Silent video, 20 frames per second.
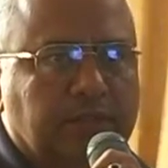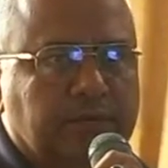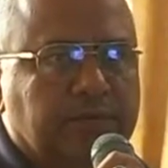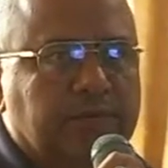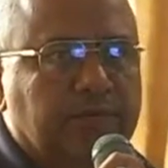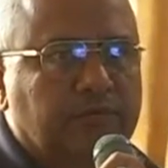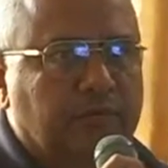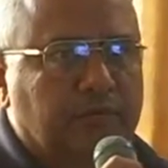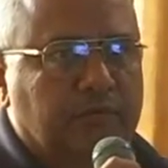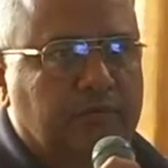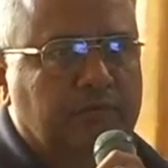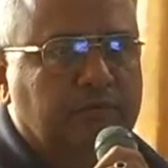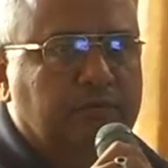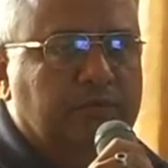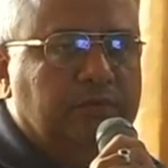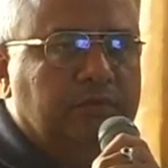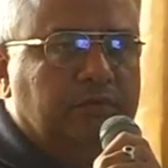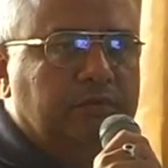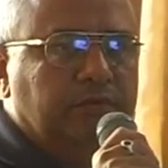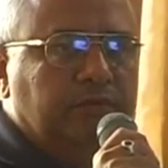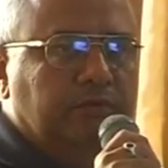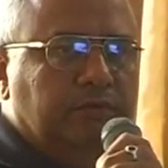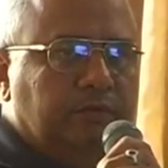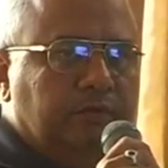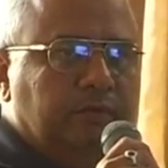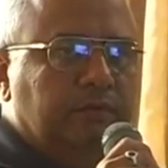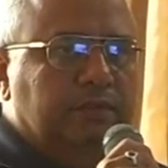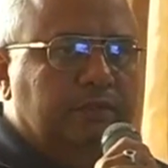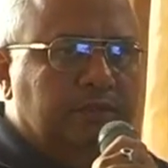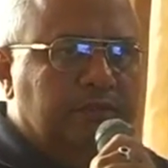I mean, what
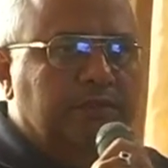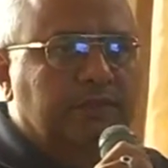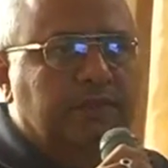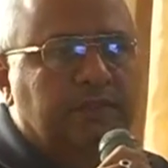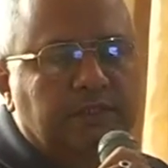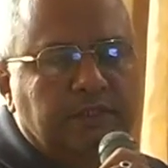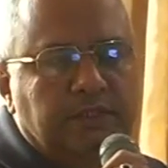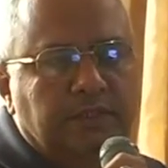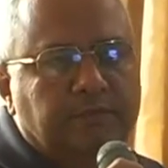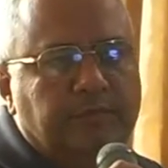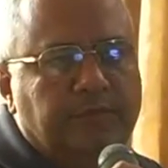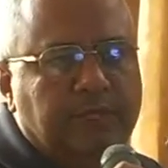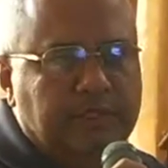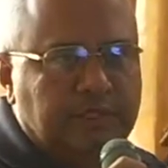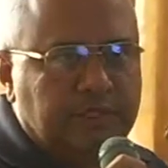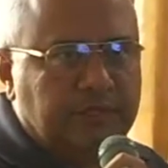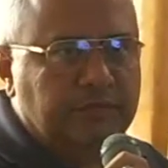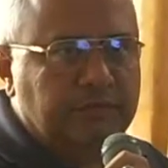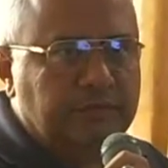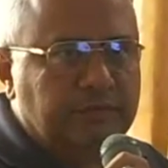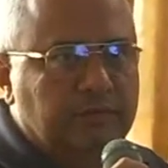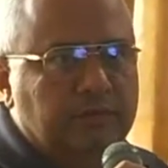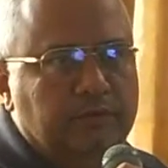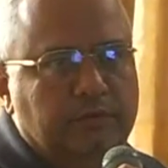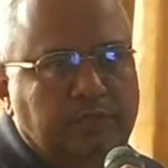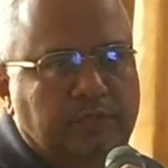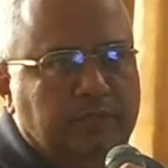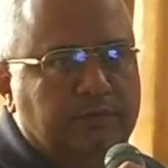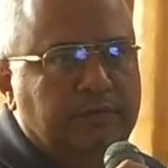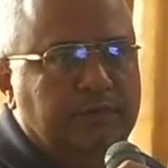just a year back he went to
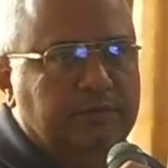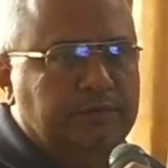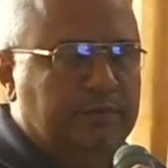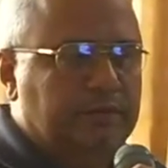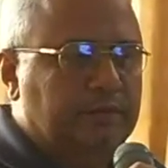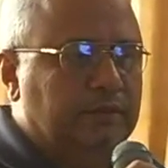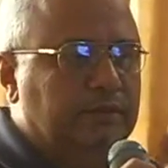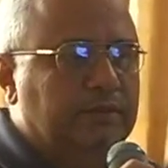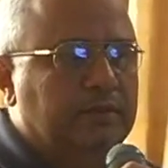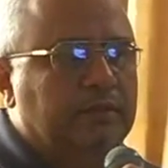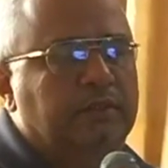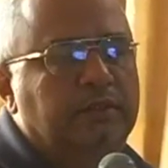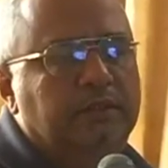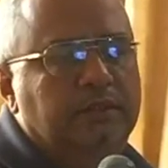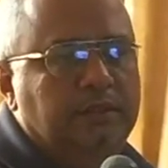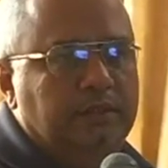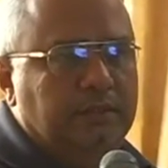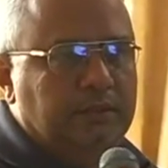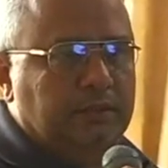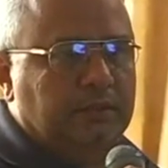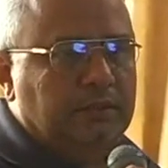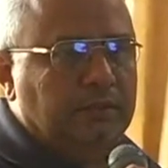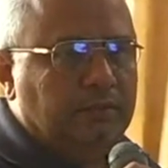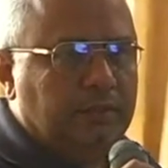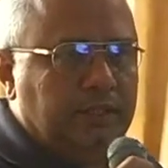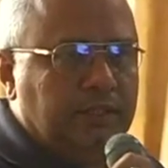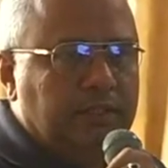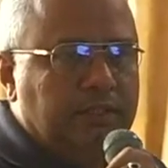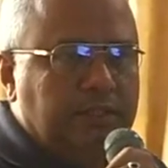Cadman Center. Today